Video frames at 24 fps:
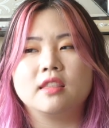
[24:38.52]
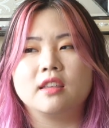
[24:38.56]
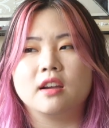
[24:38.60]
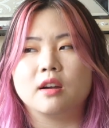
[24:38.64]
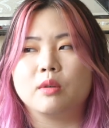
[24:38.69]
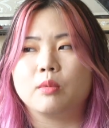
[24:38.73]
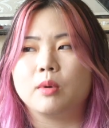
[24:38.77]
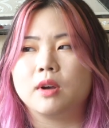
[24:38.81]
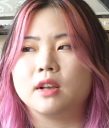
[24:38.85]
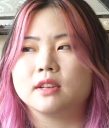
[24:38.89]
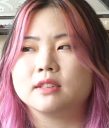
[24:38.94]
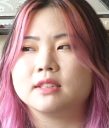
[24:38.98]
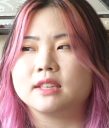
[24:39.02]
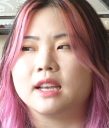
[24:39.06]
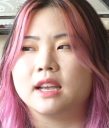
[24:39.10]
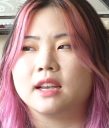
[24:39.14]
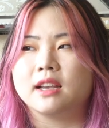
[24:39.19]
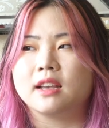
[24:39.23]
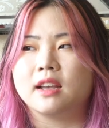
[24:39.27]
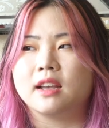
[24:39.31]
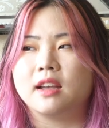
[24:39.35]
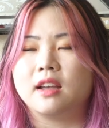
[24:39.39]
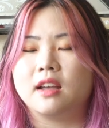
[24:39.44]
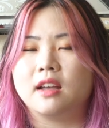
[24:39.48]
there was
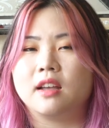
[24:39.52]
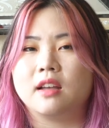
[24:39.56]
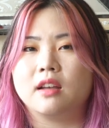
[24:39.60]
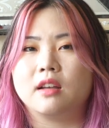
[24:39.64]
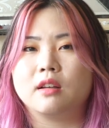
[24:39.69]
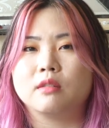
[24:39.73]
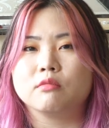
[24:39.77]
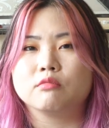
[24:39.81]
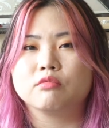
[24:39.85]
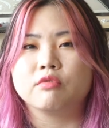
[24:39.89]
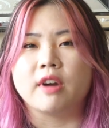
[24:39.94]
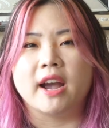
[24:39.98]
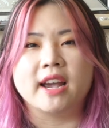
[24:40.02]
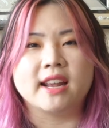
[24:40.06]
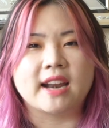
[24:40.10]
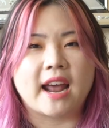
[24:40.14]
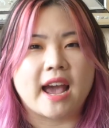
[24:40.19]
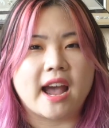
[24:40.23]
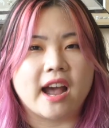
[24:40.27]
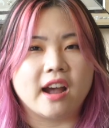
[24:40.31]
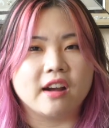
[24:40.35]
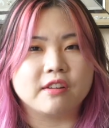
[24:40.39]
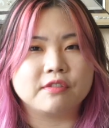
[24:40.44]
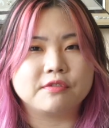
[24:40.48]
like a, right
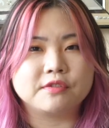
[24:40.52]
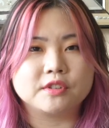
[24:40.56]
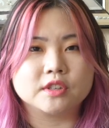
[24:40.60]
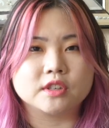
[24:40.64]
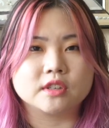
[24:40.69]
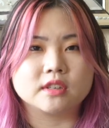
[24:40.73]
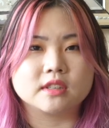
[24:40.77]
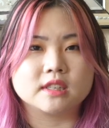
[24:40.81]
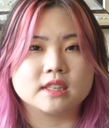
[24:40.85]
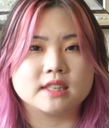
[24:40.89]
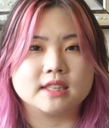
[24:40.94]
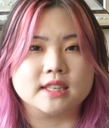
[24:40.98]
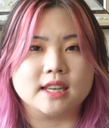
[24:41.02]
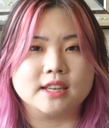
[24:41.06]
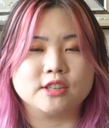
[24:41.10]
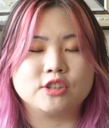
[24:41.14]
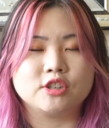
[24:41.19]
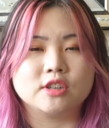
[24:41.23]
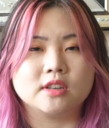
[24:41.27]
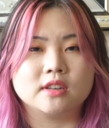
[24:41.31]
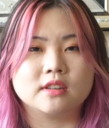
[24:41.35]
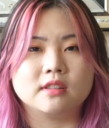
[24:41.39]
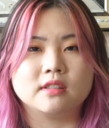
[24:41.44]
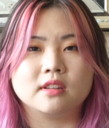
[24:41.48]
after the
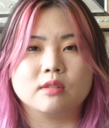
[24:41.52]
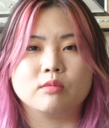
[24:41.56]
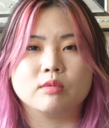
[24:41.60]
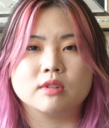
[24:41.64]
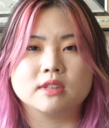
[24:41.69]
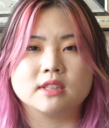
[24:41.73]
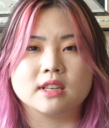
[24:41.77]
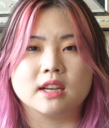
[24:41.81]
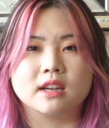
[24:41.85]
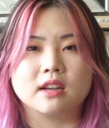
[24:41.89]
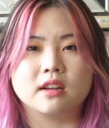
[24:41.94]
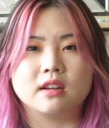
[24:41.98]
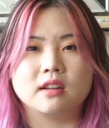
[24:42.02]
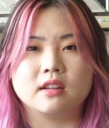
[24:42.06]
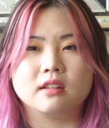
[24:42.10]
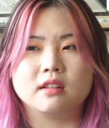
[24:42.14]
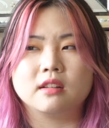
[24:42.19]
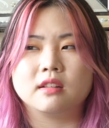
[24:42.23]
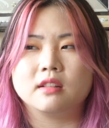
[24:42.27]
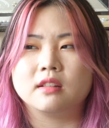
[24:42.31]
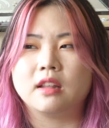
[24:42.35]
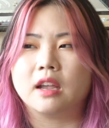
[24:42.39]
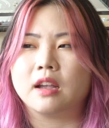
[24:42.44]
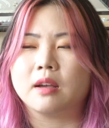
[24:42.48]
session, there was like
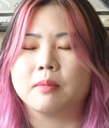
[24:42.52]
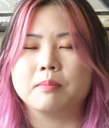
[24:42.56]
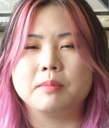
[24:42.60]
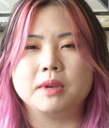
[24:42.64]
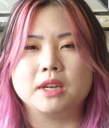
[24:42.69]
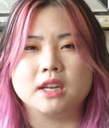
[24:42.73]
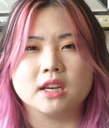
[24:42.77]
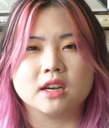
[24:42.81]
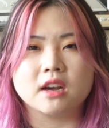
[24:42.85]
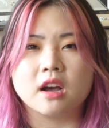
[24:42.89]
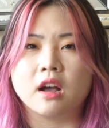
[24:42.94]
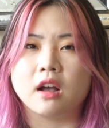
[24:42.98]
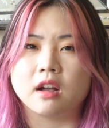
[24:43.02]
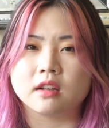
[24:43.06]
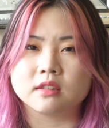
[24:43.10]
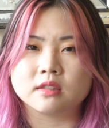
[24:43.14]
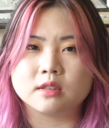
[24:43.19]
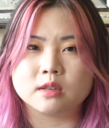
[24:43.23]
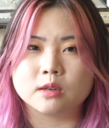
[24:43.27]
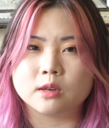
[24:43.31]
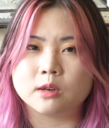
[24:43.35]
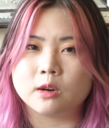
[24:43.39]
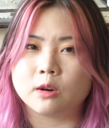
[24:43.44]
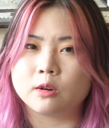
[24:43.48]
a mini
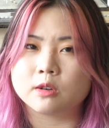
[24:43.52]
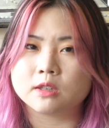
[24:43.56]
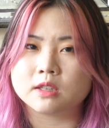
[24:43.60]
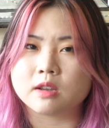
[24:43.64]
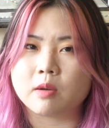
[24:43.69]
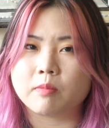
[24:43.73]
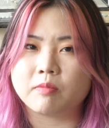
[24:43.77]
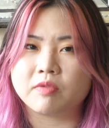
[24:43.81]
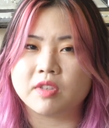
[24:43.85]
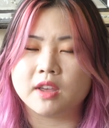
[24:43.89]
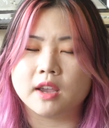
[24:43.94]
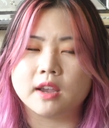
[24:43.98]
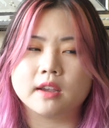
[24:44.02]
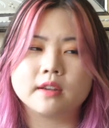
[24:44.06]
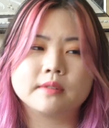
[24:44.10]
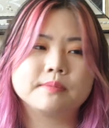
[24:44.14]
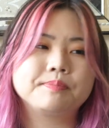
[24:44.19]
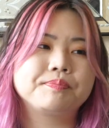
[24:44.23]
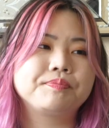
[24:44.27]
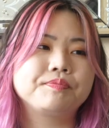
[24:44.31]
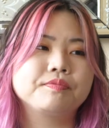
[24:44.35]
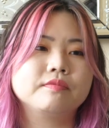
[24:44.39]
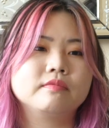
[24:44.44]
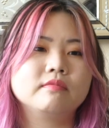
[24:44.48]
concert or something.
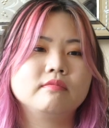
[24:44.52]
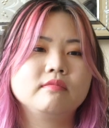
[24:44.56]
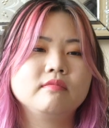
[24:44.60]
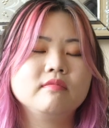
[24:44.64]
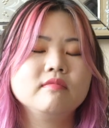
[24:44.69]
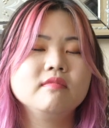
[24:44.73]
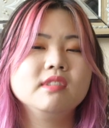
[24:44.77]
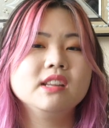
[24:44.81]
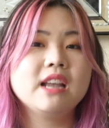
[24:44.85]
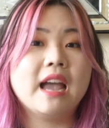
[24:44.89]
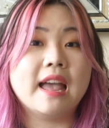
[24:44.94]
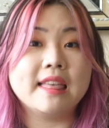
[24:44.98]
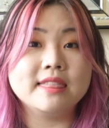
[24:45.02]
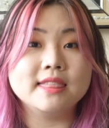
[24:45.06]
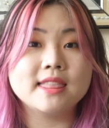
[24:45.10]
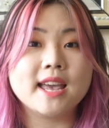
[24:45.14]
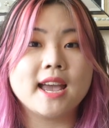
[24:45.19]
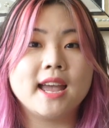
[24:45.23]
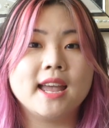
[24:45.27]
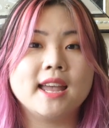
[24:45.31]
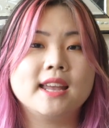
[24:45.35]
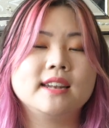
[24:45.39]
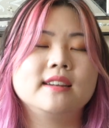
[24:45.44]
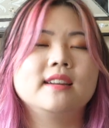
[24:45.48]
And
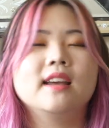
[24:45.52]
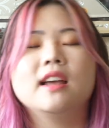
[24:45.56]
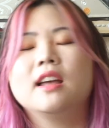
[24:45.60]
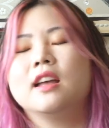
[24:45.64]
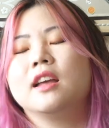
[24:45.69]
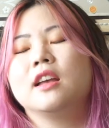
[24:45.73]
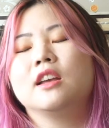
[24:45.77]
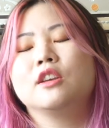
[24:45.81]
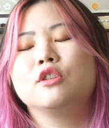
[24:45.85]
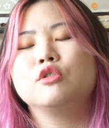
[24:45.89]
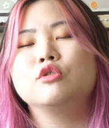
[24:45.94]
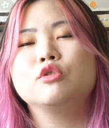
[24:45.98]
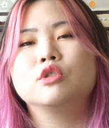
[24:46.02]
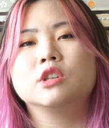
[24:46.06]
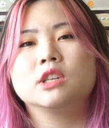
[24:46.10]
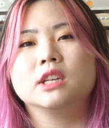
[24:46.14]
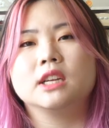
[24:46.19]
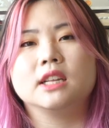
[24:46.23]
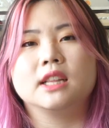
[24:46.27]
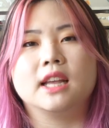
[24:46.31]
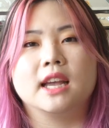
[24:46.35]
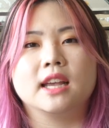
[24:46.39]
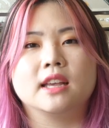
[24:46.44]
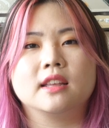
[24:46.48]
then
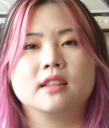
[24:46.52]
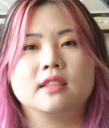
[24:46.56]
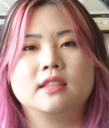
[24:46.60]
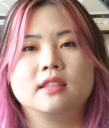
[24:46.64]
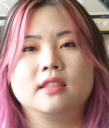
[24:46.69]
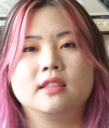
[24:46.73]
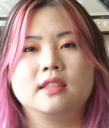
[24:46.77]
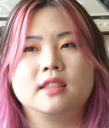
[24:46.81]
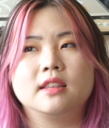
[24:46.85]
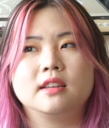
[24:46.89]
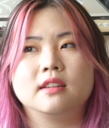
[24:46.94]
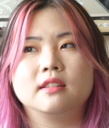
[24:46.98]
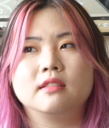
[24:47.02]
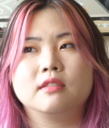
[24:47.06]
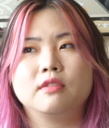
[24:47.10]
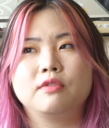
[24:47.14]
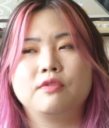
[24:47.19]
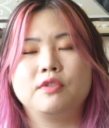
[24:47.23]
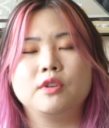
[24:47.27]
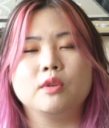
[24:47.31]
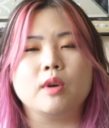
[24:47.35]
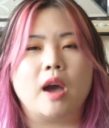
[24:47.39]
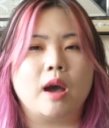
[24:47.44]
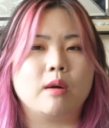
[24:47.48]
usually like a
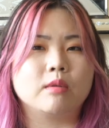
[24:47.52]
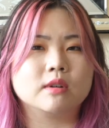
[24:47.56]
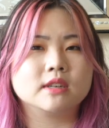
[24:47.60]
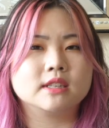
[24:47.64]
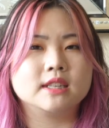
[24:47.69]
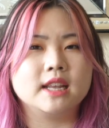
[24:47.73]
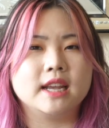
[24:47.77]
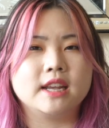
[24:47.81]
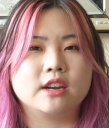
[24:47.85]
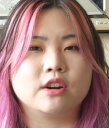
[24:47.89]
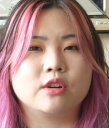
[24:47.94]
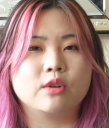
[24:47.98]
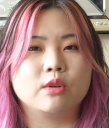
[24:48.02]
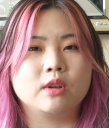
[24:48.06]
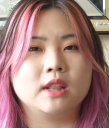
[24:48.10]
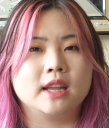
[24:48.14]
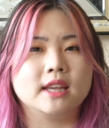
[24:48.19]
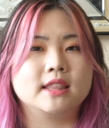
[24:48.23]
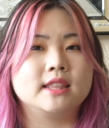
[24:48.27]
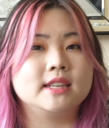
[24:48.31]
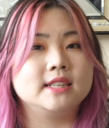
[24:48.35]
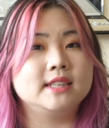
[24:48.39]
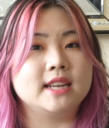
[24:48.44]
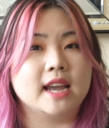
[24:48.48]
few hours later or
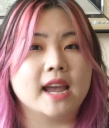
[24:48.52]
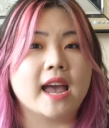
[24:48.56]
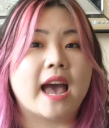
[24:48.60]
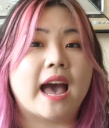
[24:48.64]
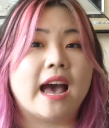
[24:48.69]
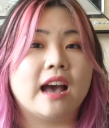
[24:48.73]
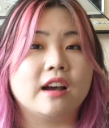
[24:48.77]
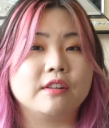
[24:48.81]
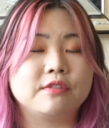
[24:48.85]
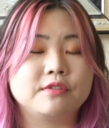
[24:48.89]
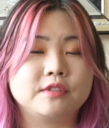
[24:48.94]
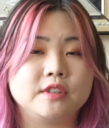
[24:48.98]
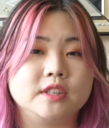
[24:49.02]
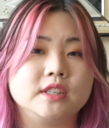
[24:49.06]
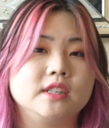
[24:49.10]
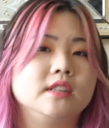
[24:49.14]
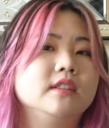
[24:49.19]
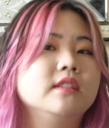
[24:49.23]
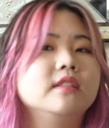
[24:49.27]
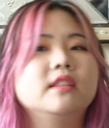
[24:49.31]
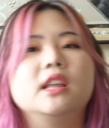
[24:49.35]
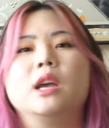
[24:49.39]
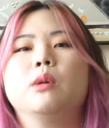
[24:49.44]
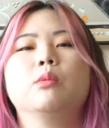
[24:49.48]
like the day
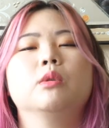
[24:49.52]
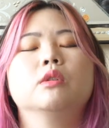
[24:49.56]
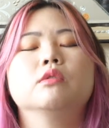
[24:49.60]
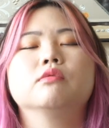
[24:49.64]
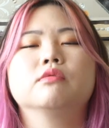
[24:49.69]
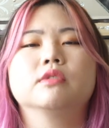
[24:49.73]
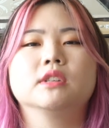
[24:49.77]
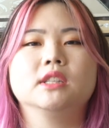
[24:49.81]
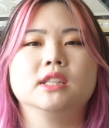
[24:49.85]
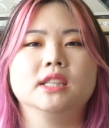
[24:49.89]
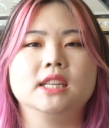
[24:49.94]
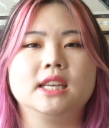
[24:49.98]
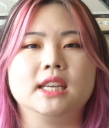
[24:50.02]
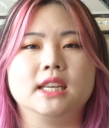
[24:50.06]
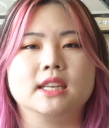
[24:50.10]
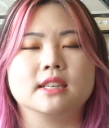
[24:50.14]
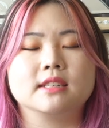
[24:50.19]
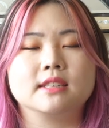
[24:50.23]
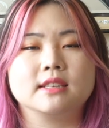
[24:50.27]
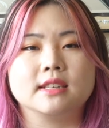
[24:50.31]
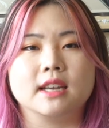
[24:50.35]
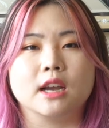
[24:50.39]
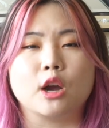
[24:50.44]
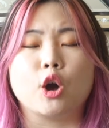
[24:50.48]
after, they will
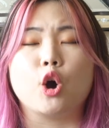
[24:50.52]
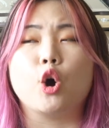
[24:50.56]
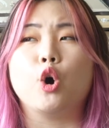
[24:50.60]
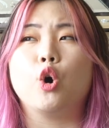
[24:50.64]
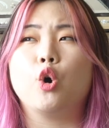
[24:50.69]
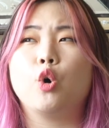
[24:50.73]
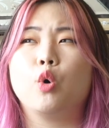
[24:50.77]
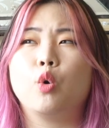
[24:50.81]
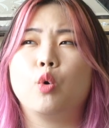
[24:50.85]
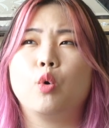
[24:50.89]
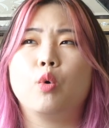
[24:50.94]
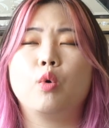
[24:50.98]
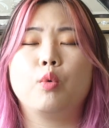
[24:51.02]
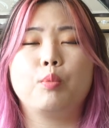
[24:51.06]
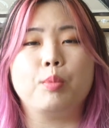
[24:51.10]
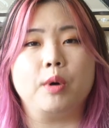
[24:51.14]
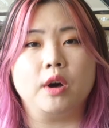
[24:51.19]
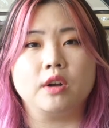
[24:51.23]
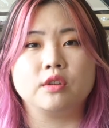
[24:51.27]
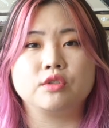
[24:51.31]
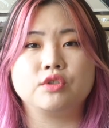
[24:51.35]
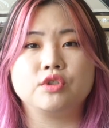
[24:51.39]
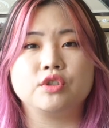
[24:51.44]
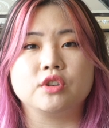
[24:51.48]
release like a whole
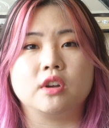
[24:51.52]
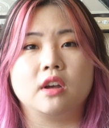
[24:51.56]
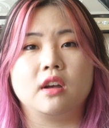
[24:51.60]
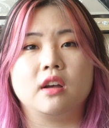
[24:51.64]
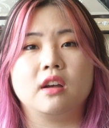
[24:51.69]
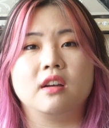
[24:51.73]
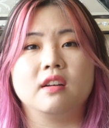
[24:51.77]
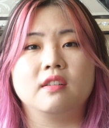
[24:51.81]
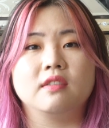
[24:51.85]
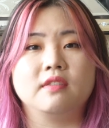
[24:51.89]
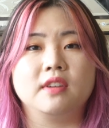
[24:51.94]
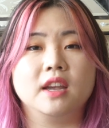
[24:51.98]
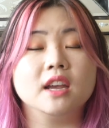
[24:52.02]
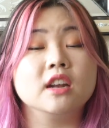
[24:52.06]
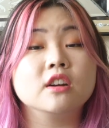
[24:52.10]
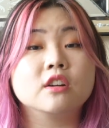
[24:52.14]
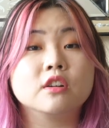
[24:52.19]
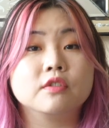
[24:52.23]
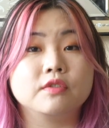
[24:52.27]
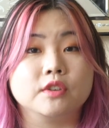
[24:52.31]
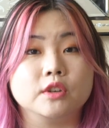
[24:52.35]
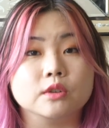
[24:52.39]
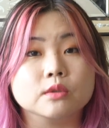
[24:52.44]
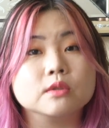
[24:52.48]
bunch of
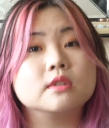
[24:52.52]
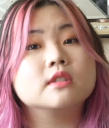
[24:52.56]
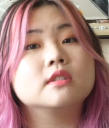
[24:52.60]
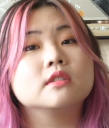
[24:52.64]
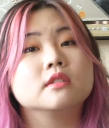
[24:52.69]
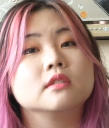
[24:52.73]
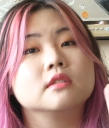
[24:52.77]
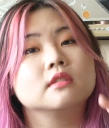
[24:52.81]
interviews